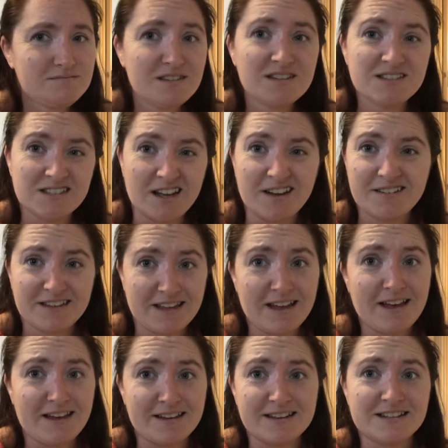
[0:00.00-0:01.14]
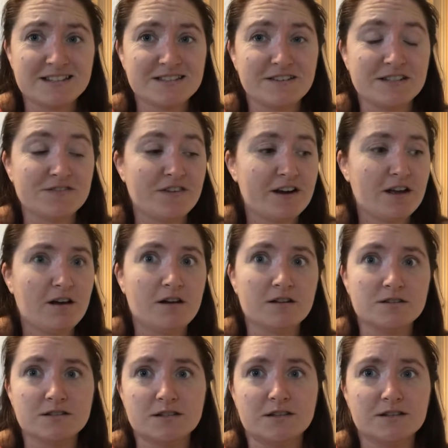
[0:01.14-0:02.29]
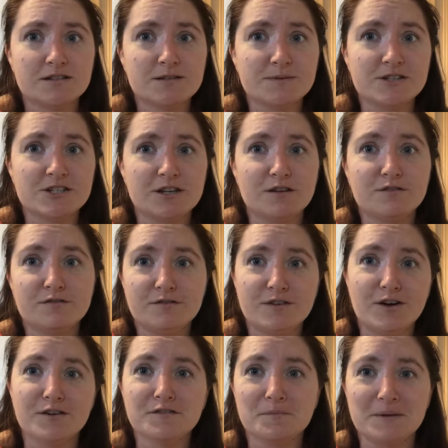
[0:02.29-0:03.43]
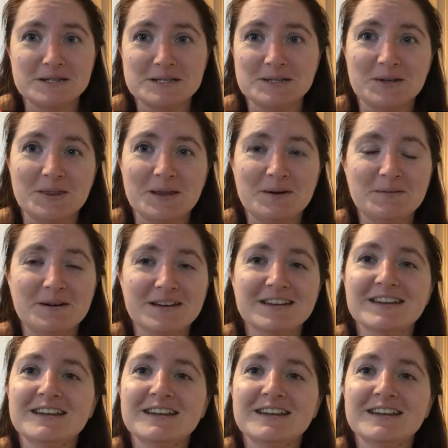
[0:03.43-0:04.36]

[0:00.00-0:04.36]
So yeah, it's very hard to switch the off button on that one.